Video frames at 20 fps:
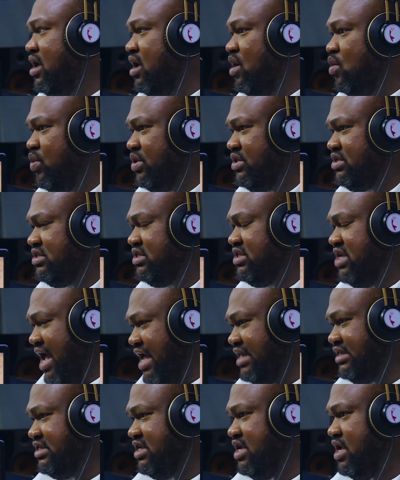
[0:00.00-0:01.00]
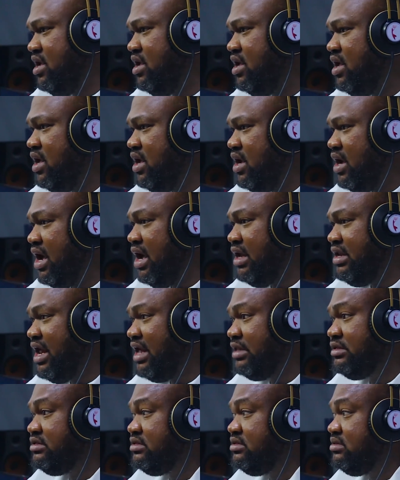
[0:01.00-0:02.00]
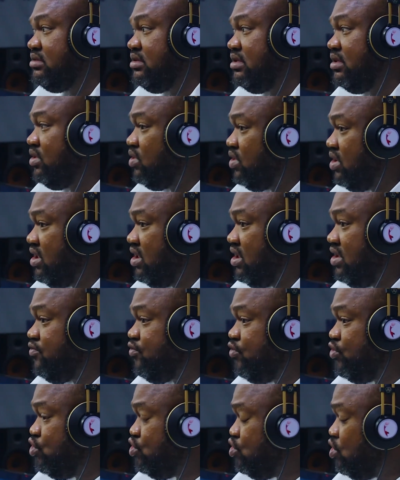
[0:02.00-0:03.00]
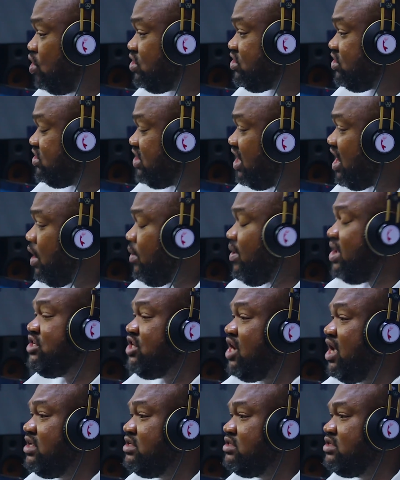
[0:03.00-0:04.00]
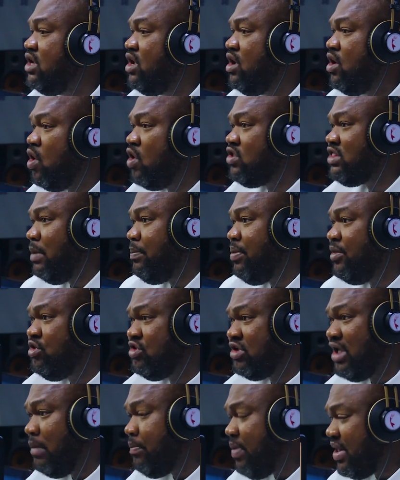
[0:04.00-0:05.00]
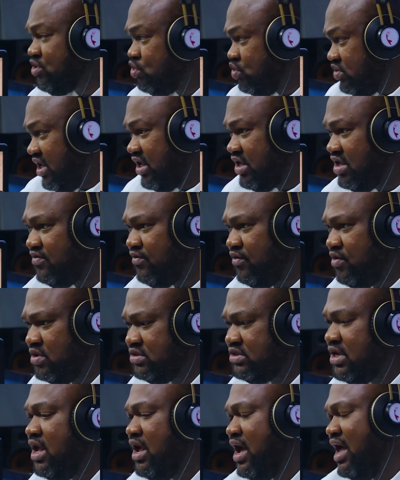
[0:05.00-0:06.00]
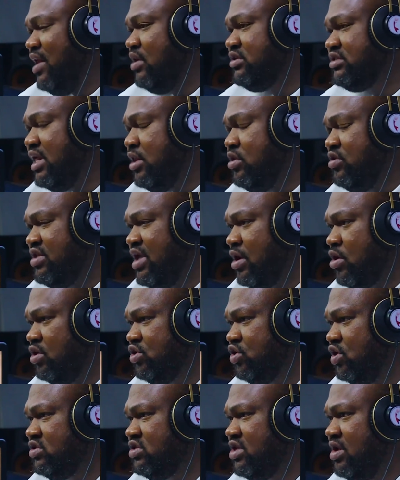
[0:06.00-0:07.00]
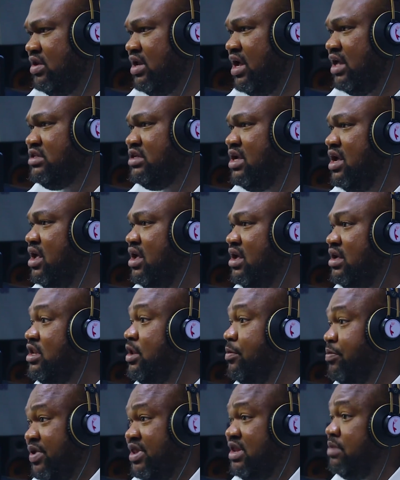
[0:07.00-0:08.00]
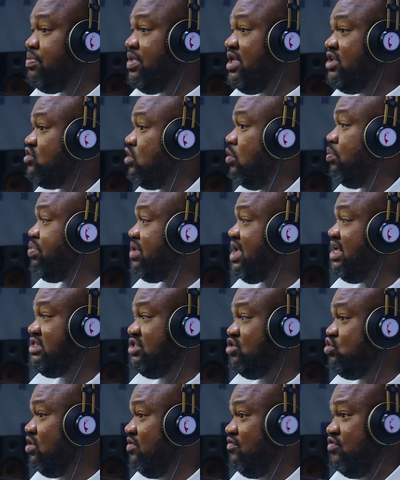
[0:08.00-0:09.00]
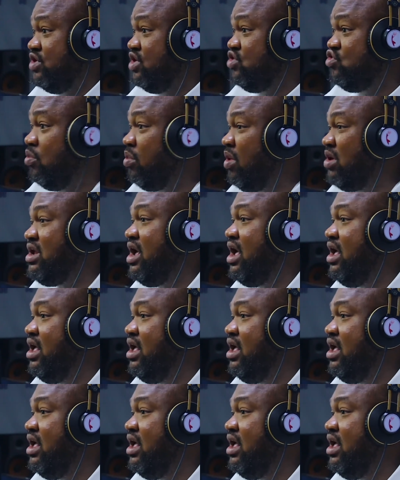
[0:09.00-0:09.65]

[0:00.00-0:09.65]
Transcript: NTA, that if we do not take our chance, other political parties will take it for us. And I was telling you just now that the PDP in some cases don't even need to bother.